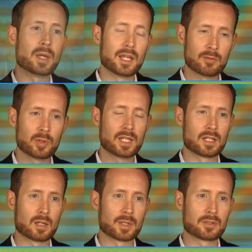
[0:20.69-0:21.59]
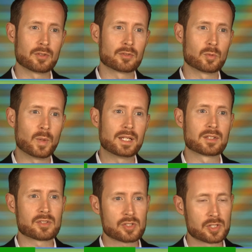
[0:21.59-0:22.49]
Behavioral economics is a way
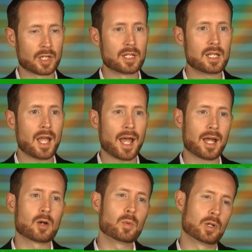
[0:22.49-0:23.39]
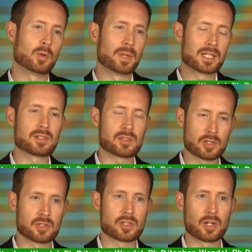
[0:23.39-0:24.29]
to study how we all make
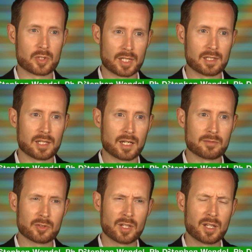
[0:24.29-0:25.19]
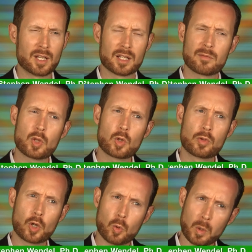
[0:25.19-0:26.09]
decisions in our daily lives, the,
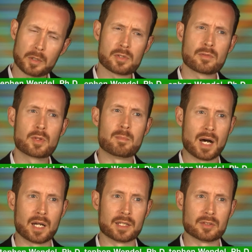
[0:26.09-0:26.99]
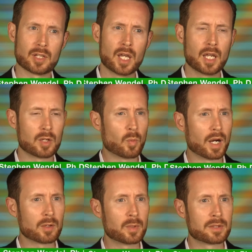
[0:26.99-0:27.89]
the quirks of the mind, and
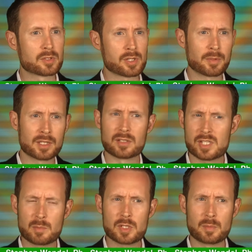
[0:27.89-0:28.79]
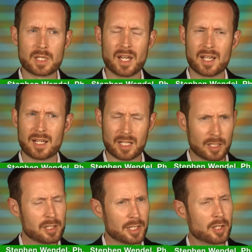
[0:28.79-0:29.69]
why, when there's something that seems to be
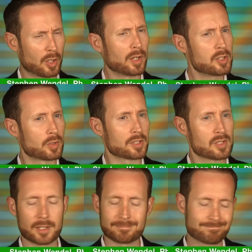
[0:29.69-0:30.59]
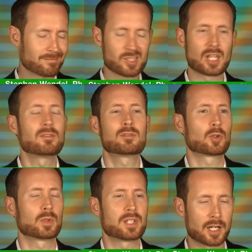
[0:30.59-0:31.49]
clearly in our interest, like saving
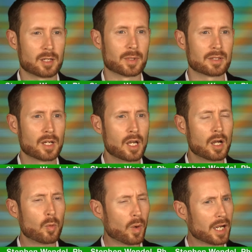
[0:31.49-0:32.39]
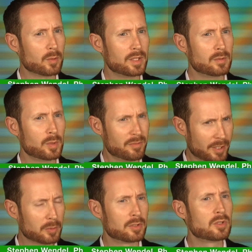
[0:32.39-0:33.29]
for retirement, why we, we
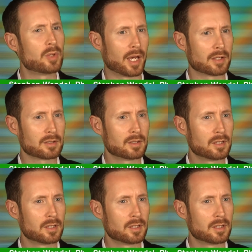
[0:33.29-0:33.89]
fail to do that